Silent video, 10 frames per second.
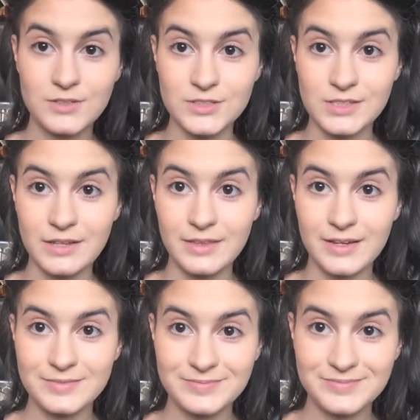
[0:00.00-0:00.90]
Just like
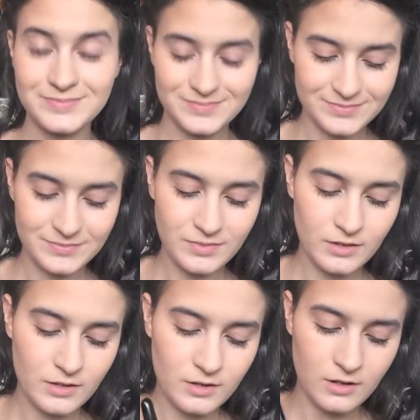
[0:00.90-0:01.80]

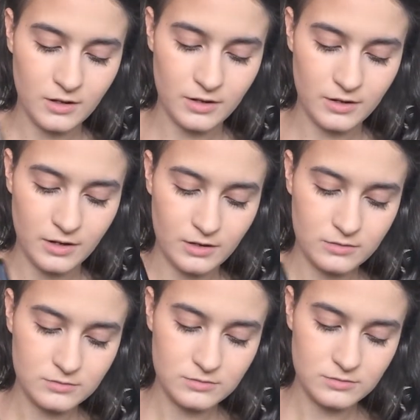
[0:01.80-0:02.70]
that. And
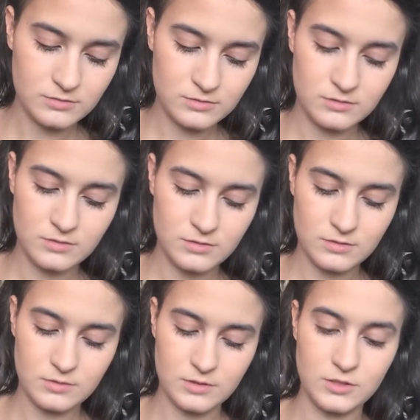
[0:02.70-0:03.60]
now,
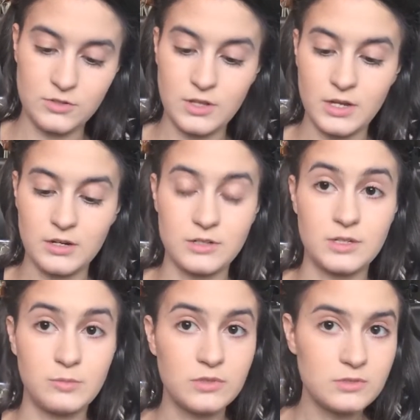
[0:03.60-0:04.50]
I'm going to do that in our
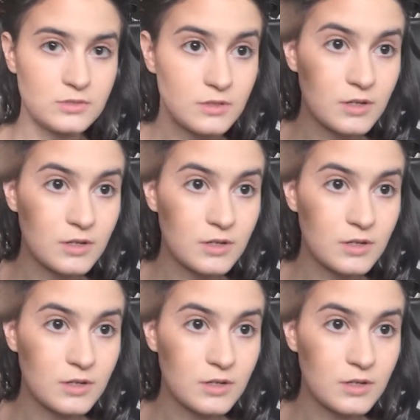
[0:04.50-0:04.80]
temples.